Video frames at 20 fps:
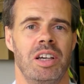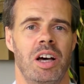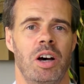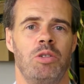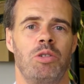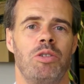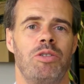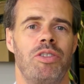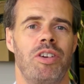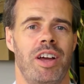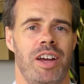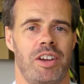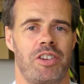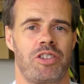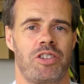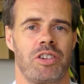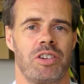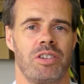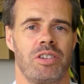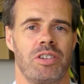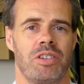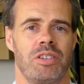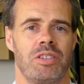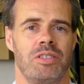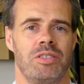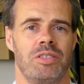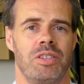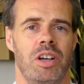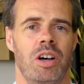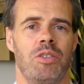A reflection
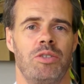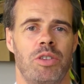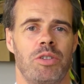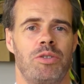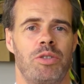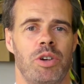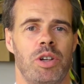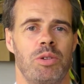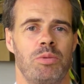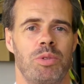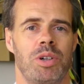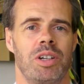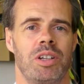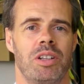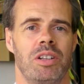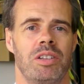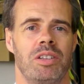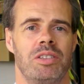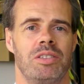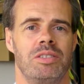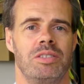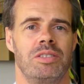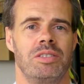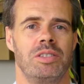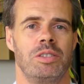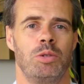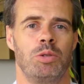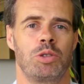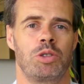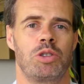of the free will
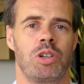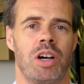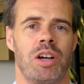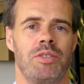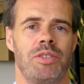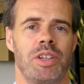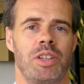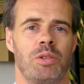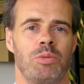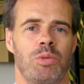that was driving